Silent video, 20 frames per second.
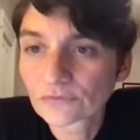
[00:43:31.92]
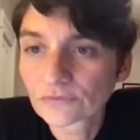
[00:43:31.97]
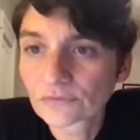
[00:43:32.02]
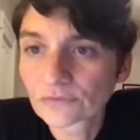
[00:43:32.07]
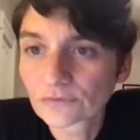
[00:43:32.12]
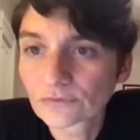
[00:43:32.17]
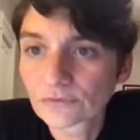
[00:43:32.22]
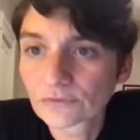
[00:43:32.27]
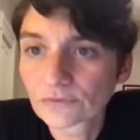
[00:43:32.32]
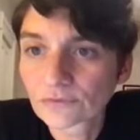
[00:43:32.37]

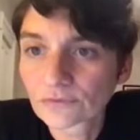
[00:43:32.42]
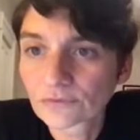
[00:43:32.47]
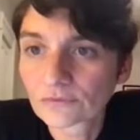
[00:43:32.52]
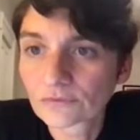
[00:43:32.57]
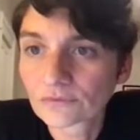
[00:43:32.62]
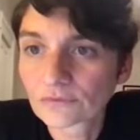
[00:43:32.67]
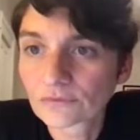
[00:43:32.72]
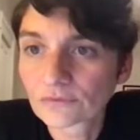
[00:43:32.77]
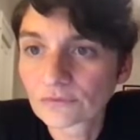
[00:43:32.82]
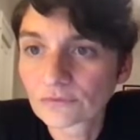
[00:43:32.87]

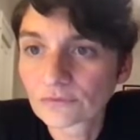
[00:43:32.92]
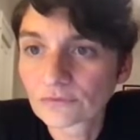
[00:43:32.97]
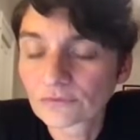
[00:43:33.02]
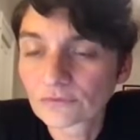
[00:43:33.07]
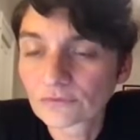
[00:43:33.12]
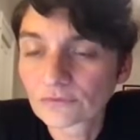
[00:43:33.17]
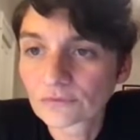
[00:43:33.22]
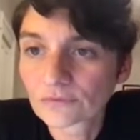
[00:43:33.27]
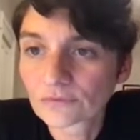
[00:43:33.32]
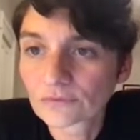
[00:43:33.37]

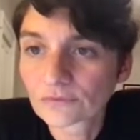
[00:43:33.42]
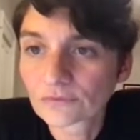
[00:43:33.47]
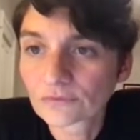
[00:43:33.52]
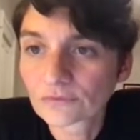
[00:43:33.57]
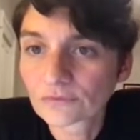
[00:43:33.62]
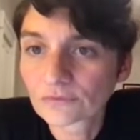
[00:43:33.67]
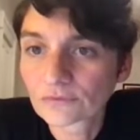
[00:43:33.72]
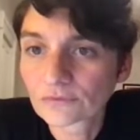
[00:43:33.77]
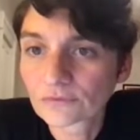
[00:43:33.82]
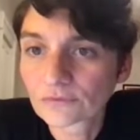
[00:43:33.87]

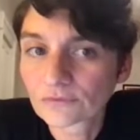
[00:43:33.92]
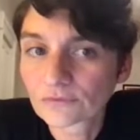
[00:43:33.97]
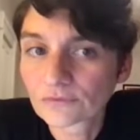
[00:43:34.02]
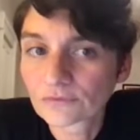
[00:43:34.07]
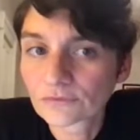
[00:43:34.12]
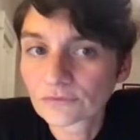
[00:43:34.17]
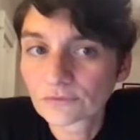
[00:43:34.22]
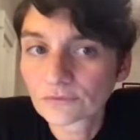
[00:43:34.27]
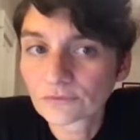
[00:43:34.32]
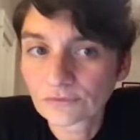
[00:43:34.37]

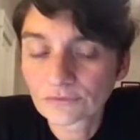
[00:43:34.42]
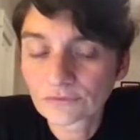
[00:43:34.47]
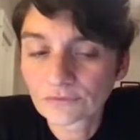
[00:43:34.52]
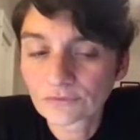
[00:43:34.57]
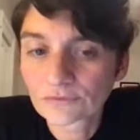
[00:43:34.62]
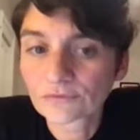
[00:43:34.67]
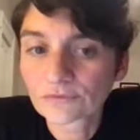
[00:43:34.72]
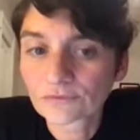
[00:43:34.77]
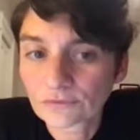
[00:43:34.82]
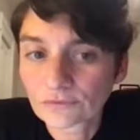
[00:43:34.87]

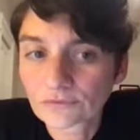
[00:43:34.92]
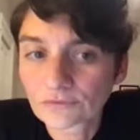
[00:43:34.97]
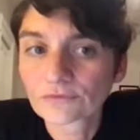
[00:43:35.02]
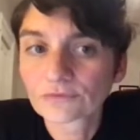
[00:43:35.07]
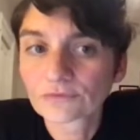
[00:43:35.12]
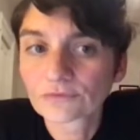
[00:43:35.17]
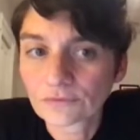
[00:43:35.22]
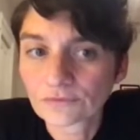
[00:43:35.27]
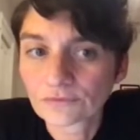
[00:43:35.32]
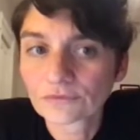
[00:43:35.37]

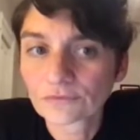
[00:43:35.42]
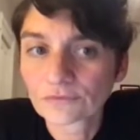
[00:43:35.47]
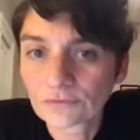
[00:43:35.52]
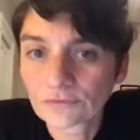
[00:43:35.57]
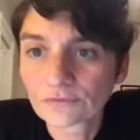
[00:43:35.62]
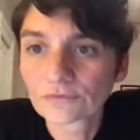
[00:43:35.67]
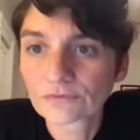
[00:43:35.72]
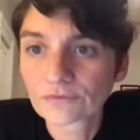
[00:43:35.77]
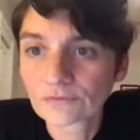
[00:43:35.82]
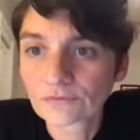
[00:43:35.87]

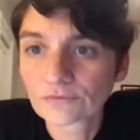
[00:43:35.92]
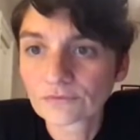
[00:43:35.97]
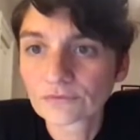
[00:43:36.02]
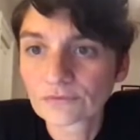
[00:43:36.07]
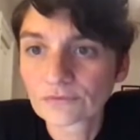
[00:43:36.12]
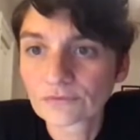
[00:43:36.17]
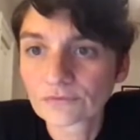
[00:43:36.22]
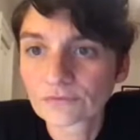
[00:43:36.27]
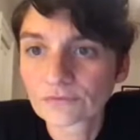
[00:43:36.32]
[no speech]